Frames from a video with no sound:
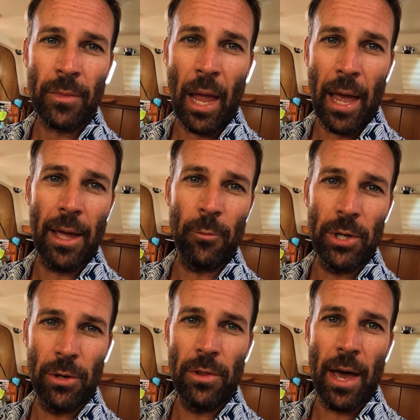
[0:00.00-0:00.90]
And we
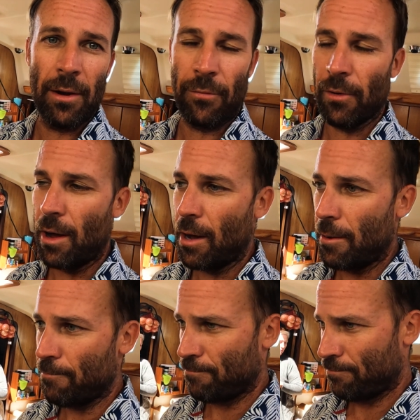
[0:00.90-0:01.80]
knew that
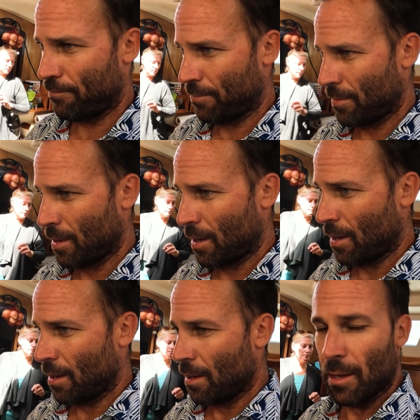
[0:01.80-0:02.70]
from
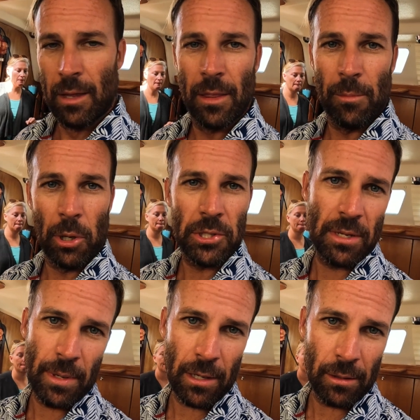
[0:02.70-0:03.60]
the
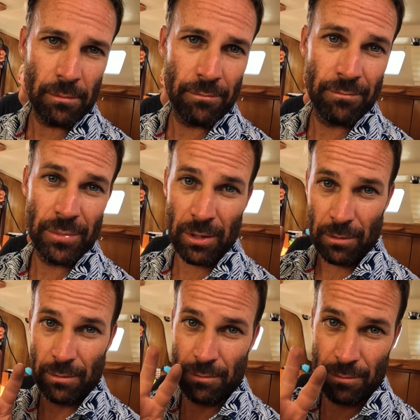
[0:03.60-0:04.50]
multimeter.
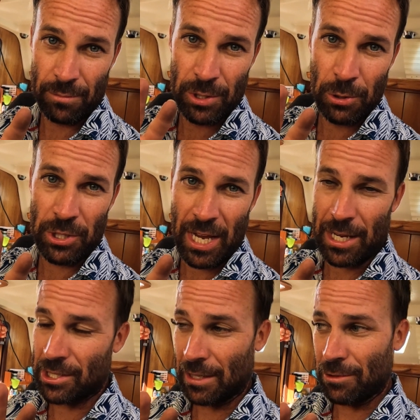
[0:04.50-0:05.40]
So 2
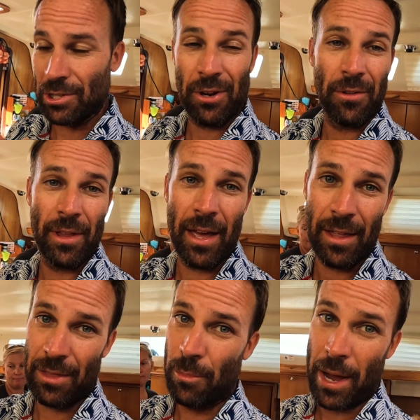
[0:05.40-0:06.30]
tests have shown
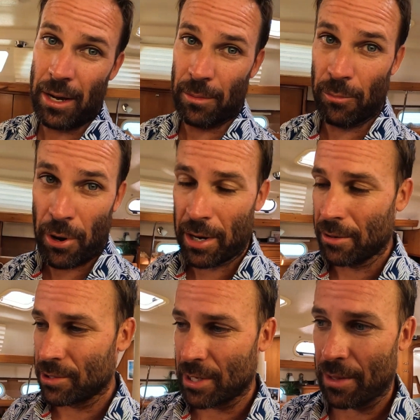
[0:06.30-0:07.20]
that the breaker
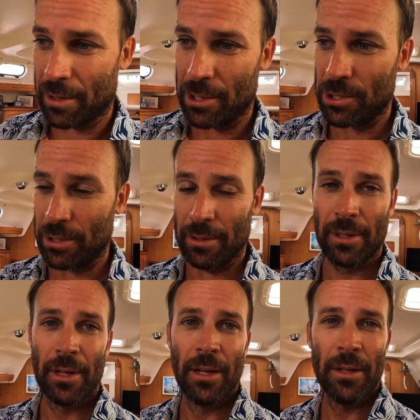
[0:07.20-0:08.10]
is not the issue.
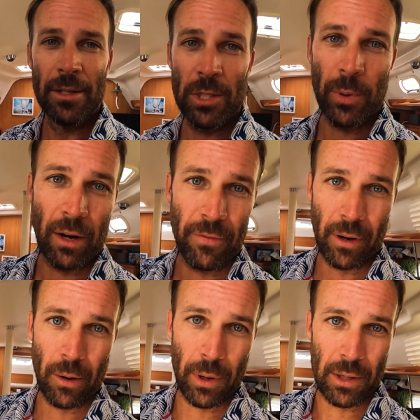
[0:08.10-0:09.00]
So we got to
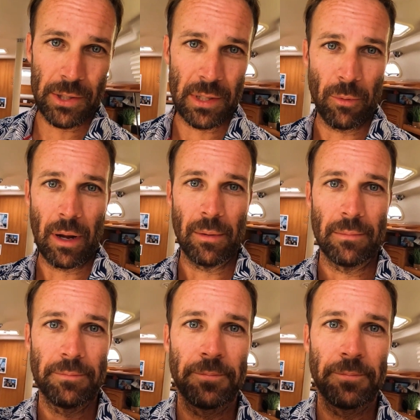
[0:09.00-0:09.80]
figure out what else is the problem.